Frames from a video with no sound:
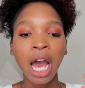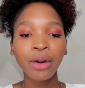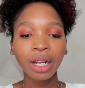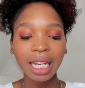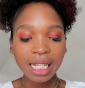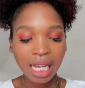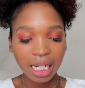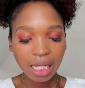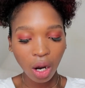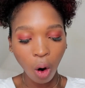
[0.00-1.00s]

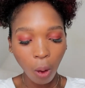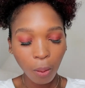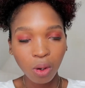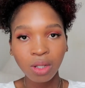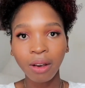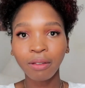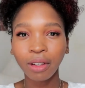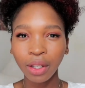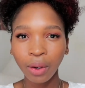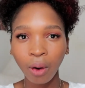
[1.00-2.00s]
related hormone
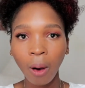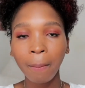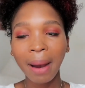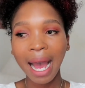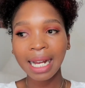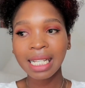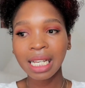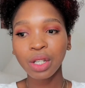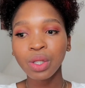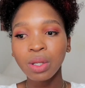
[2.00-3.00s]
video, but
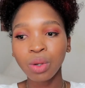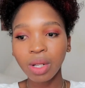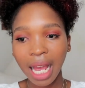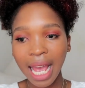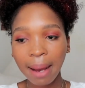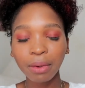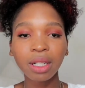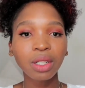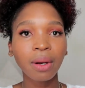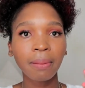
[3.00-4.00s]
today I'm
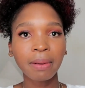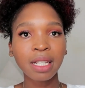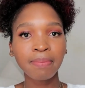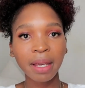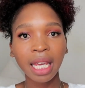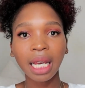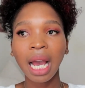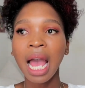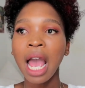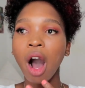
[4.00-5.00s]
going to be
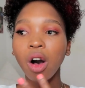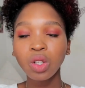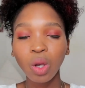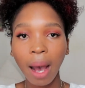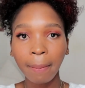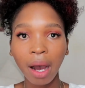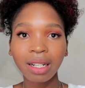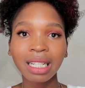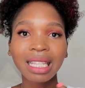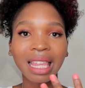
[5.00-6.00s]
speaking also
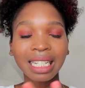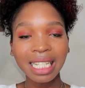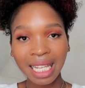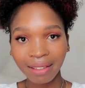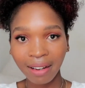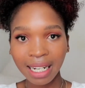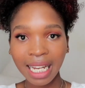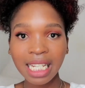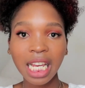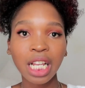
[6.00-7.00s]
about the
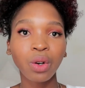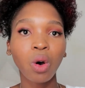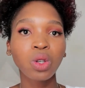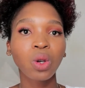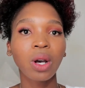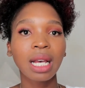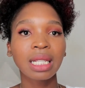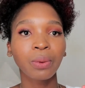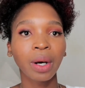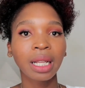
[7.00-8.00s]
disadvantage and also
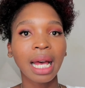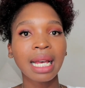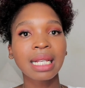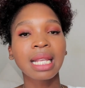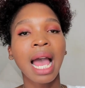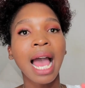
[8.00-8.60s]
as well as